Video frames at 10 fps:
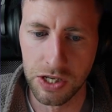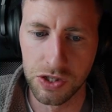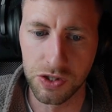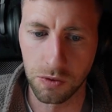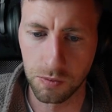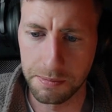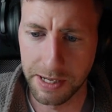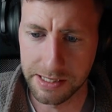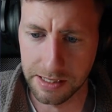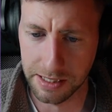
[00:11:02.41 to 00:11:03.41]
So we
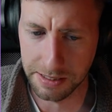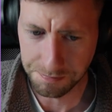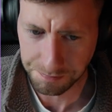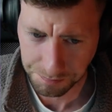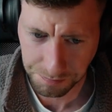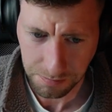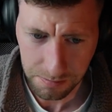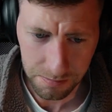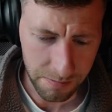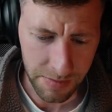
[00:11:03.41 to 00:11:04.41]
basically,
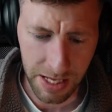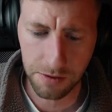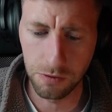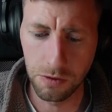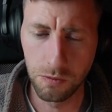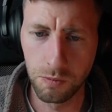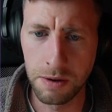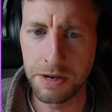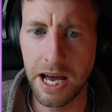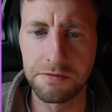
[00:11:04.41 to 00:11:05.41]
when
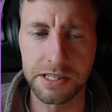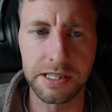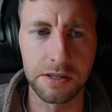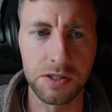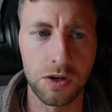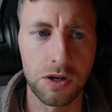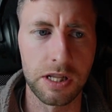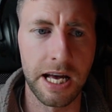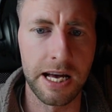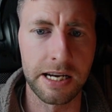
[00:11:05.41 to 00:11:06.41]
we have the sales call
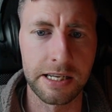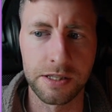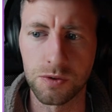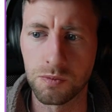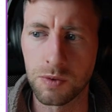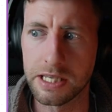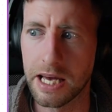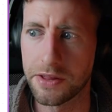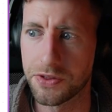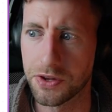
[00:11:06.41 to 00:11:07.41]
and we
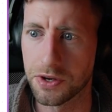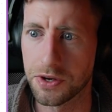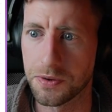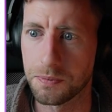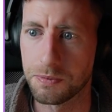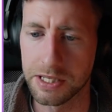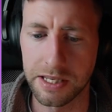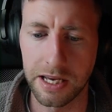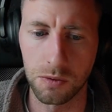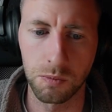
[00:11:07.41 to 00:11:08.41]
get the
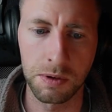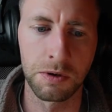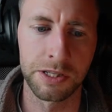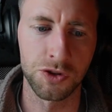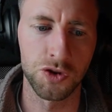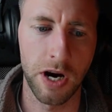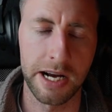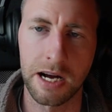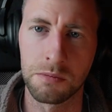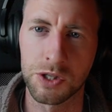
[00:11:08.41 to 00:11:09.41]
sale, we want to track
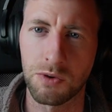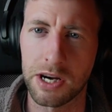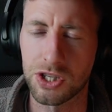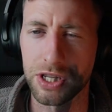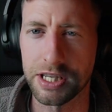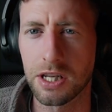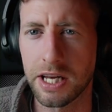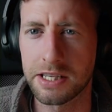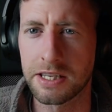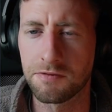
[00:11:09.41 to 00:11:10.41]
how much we're actually
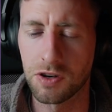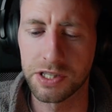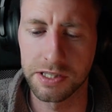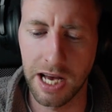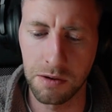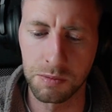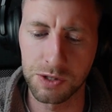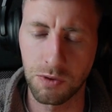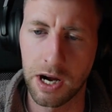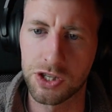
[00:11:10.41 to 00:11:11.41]
collecting versus how much
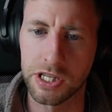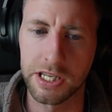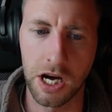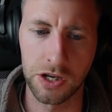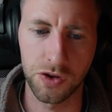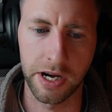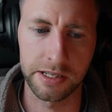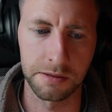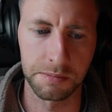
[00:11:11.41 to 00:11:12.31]
we're actually contracting.